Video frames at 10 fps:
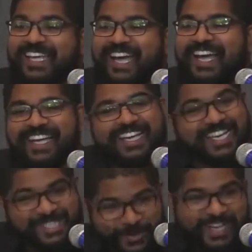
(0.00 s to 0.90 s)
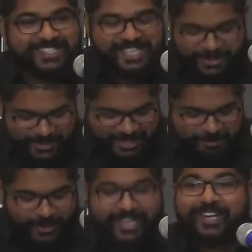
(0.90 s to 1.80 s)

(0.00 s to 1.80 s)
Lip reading: it's great to see you this morning.